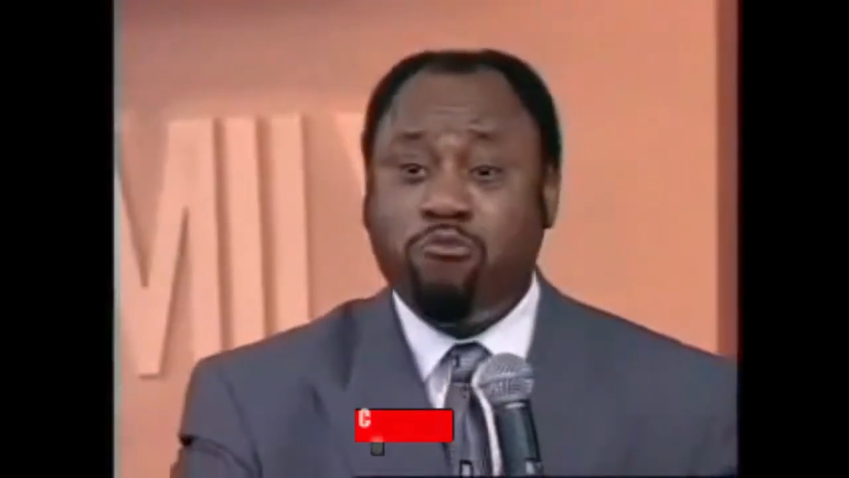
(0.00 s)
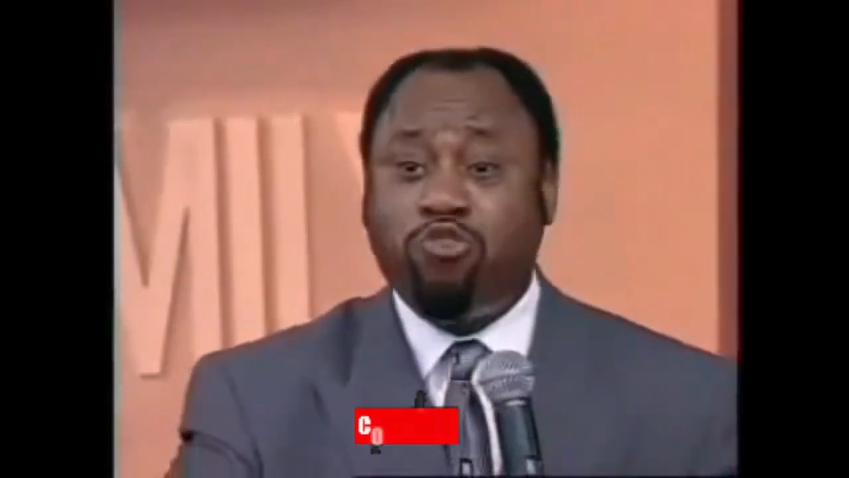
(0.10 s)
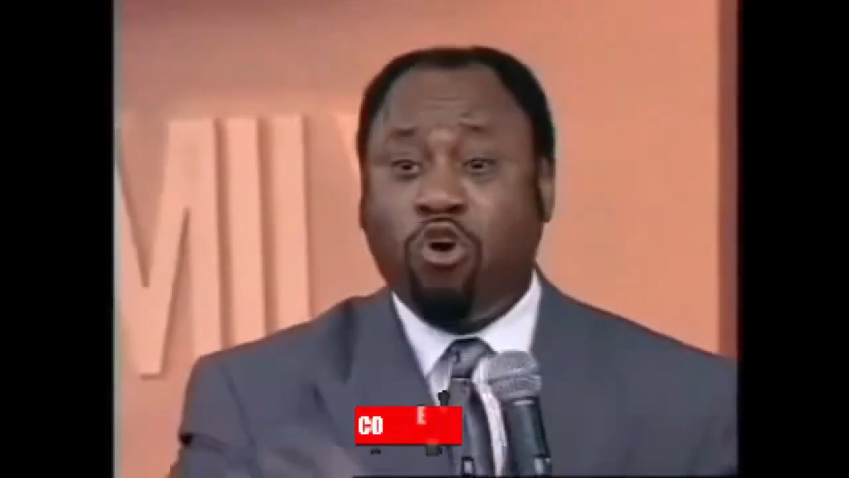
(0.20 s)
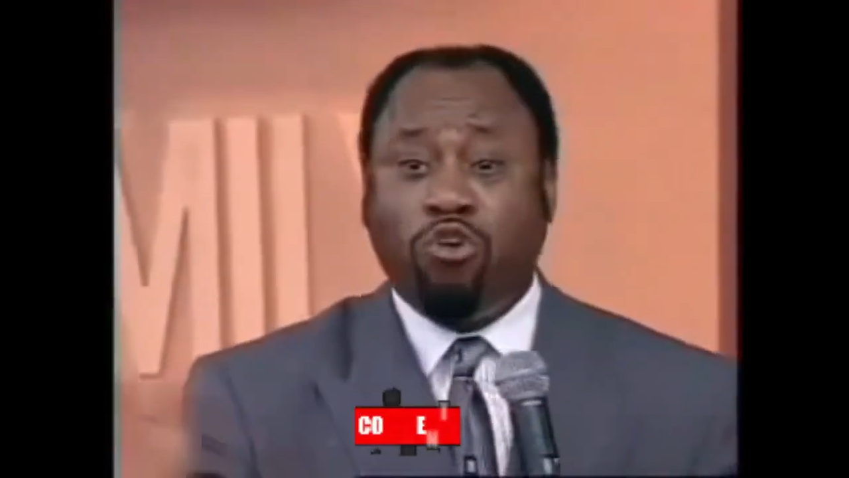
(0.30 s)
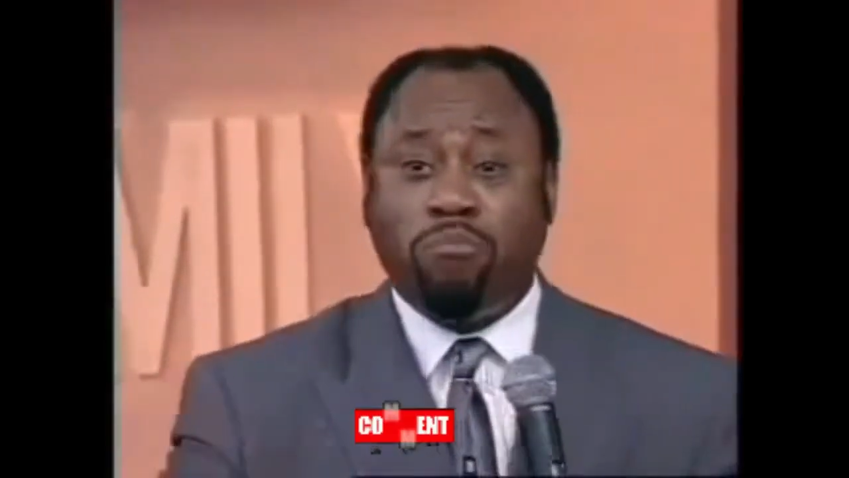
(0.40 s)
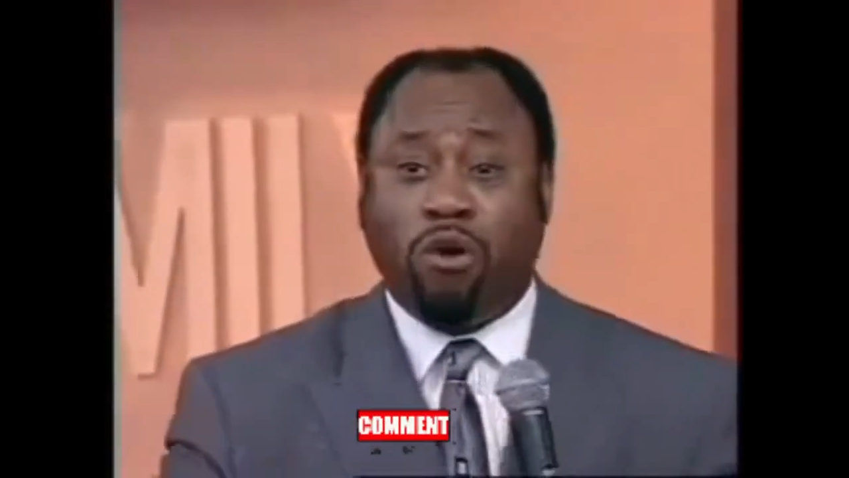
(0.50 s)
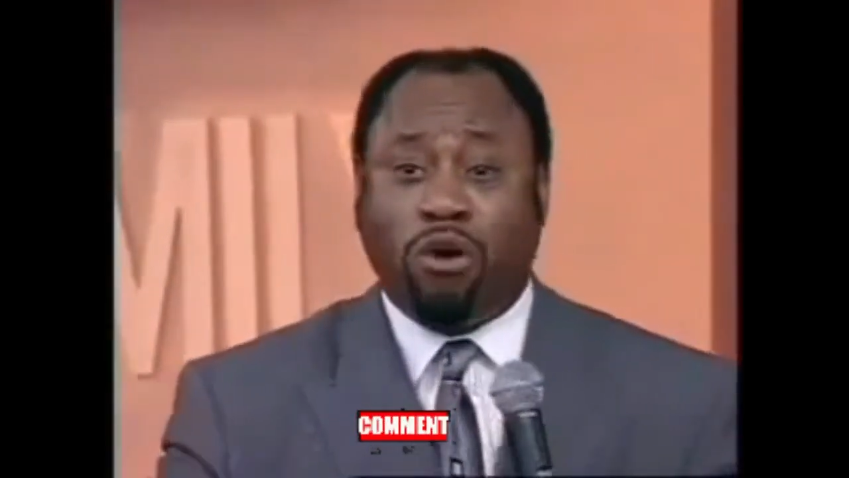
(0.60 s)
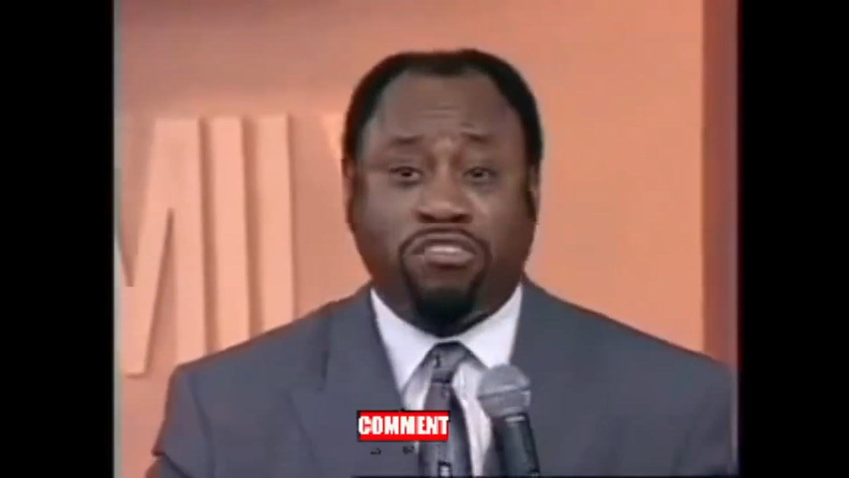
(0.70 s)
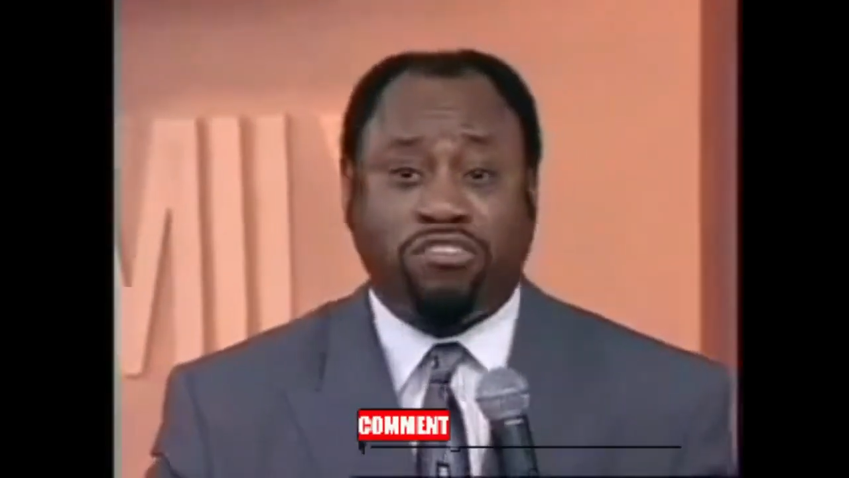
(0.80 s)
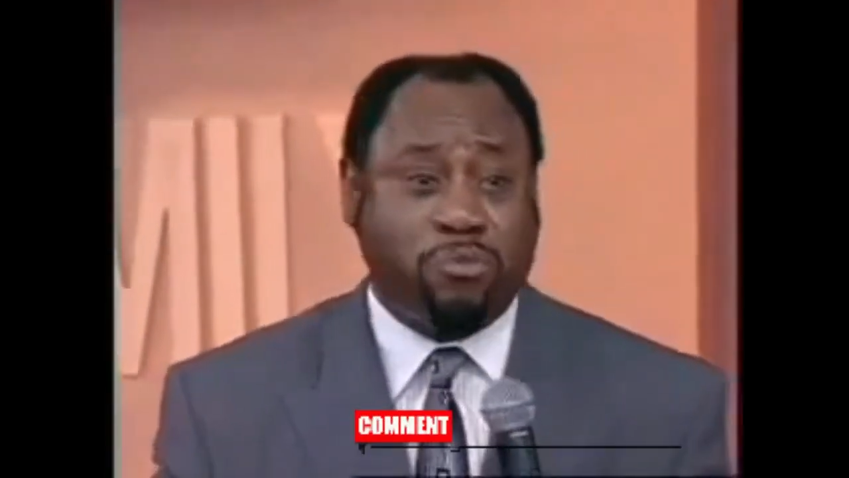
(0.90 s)
role
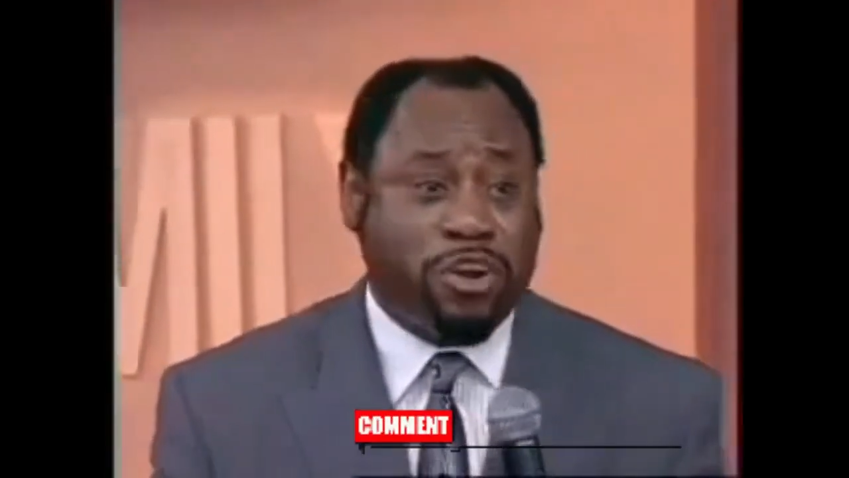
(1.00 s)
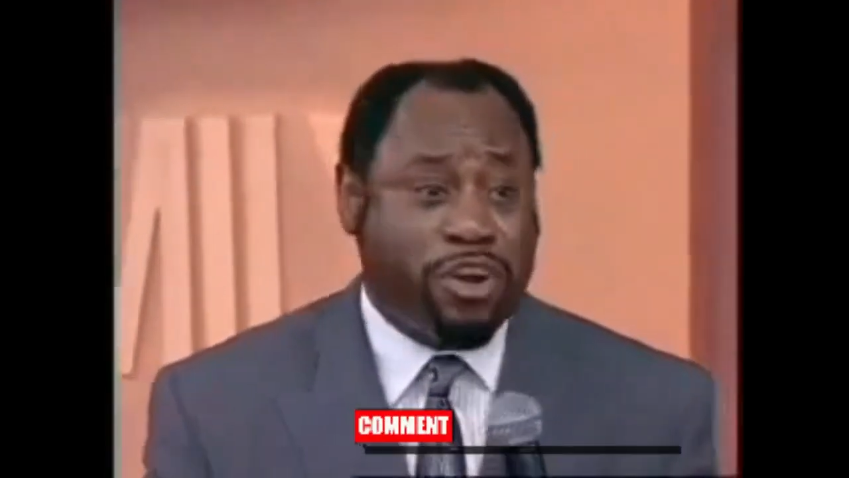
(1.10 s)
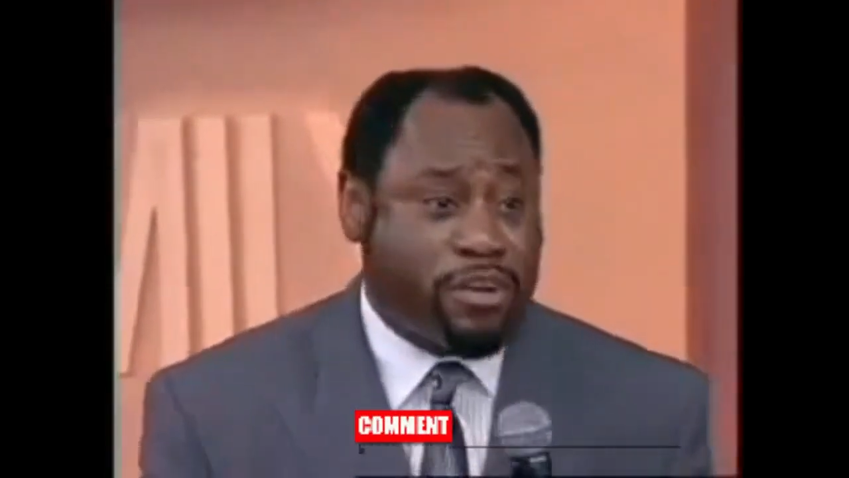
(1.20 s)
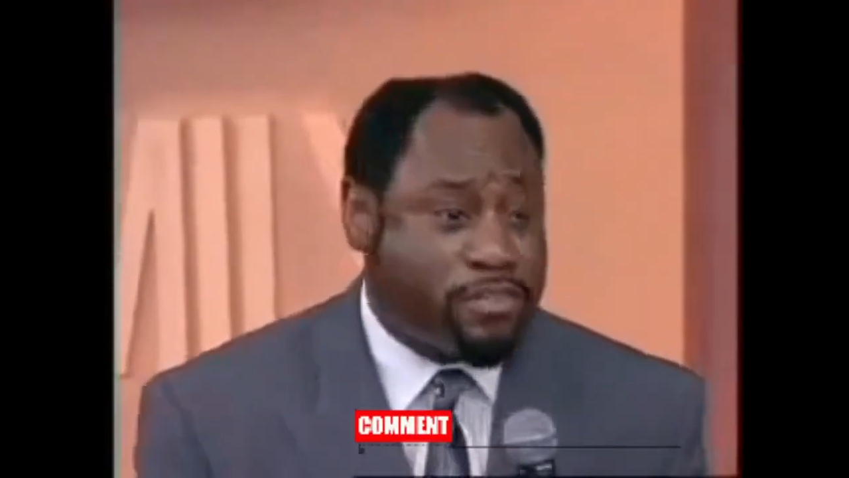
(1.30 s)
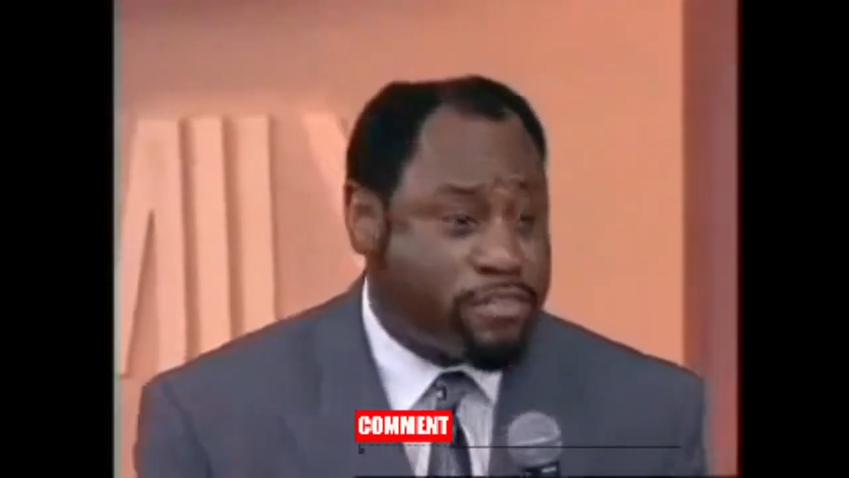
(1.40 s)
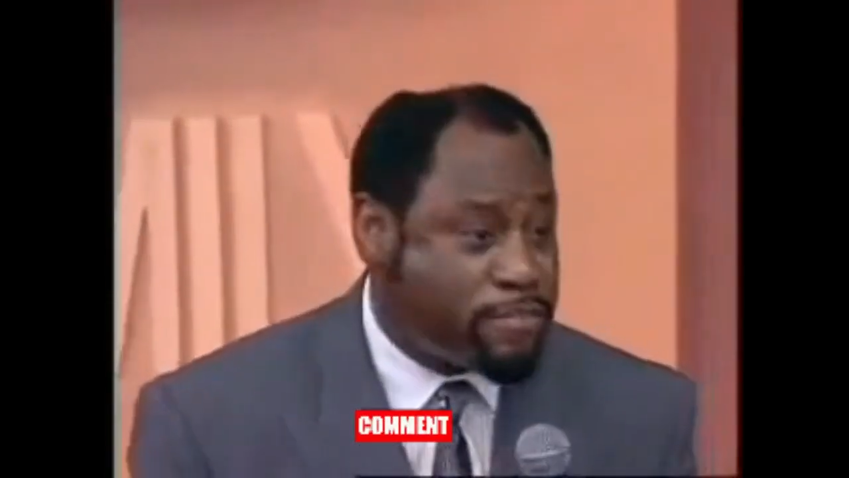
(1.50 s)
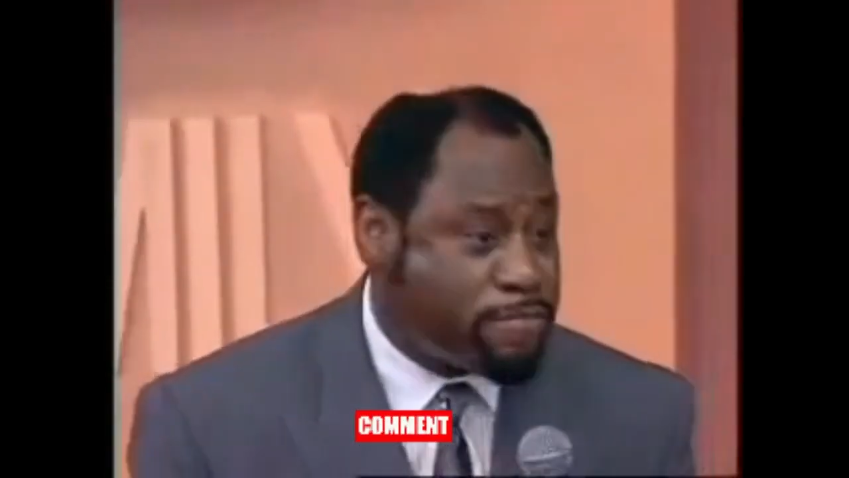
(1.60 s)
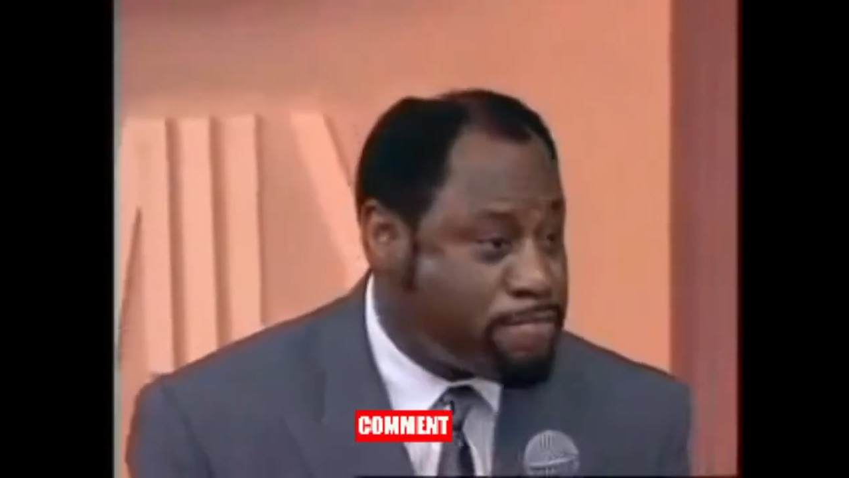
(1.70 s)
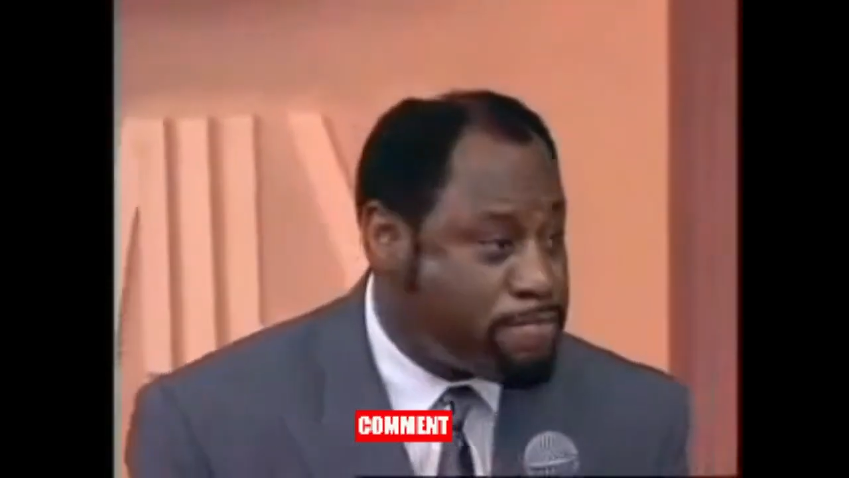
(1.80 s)
model somewhere else.